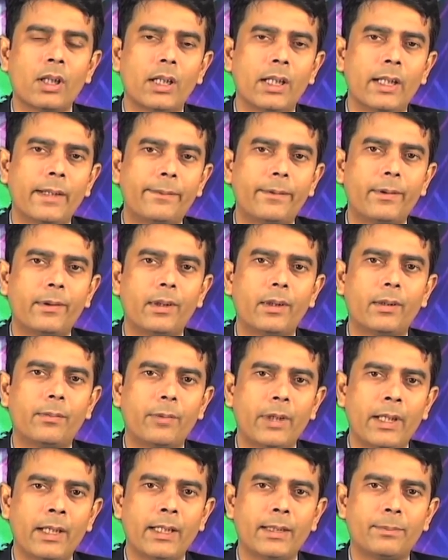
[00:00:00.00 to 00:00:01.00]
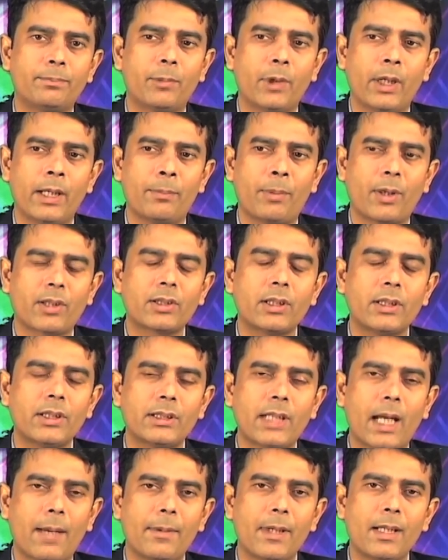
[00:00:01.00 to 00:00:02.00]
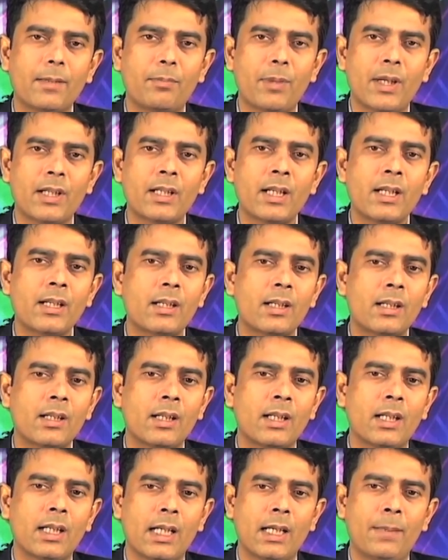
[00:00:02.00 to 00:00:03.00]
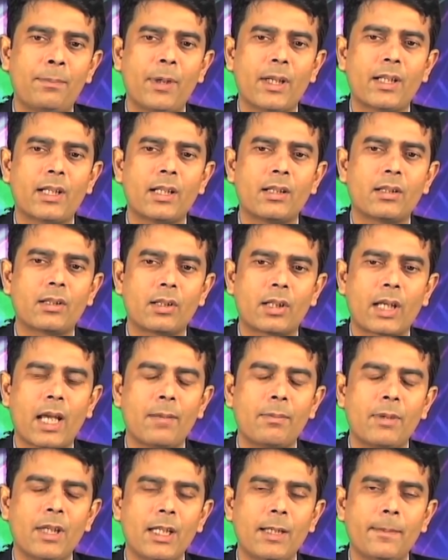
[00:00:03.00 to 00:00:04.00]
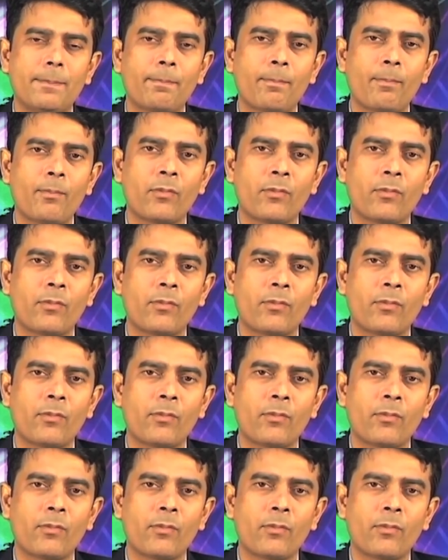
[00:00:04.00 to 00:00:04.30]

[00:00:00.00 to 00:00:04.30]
If a person is having patent, a patent can be